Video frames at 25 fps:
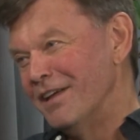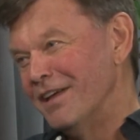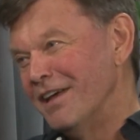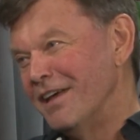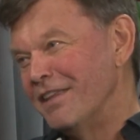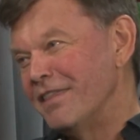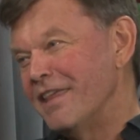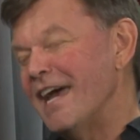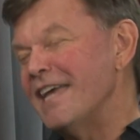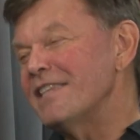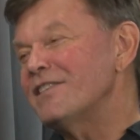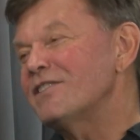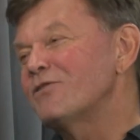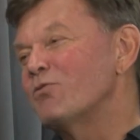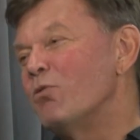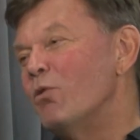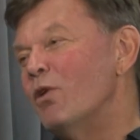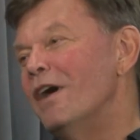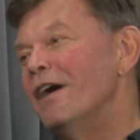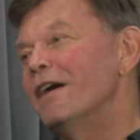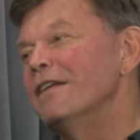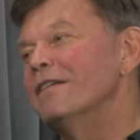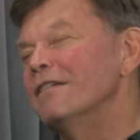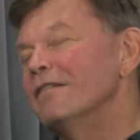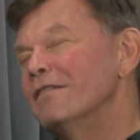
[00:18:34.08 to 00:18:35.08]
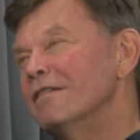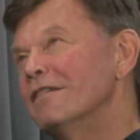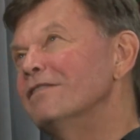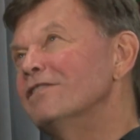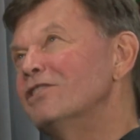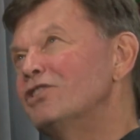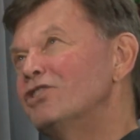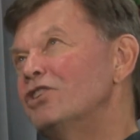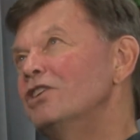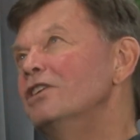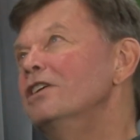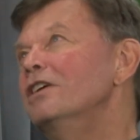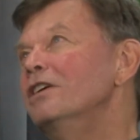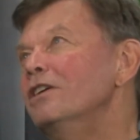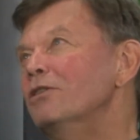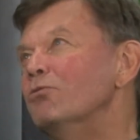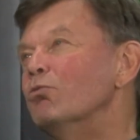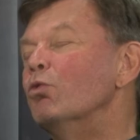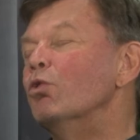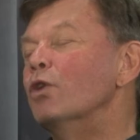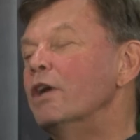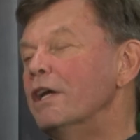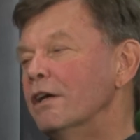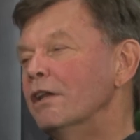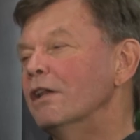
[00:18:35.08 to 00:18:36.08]
That's what she
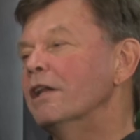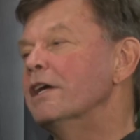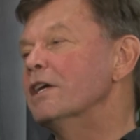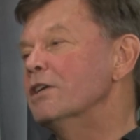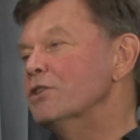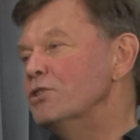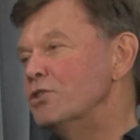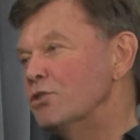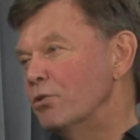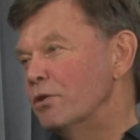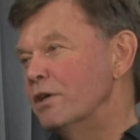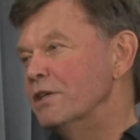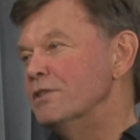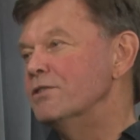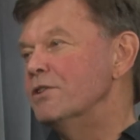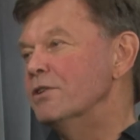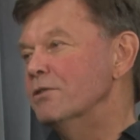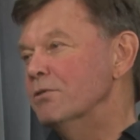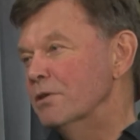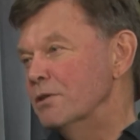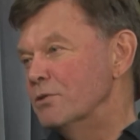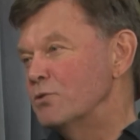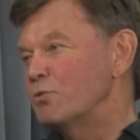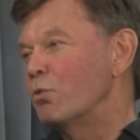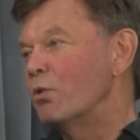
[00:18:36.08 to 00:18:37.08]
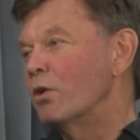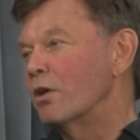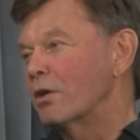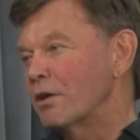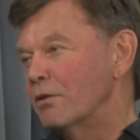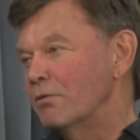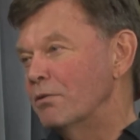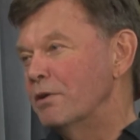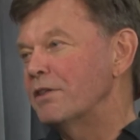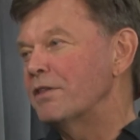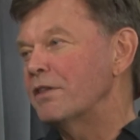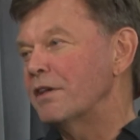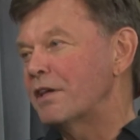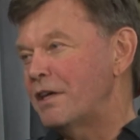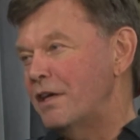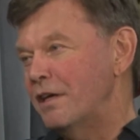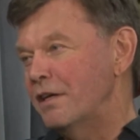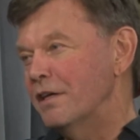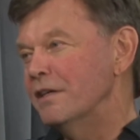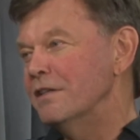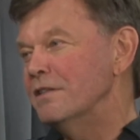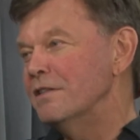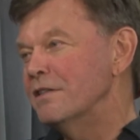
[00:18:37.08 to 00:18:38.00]
really enjoys doing, is working with the kids.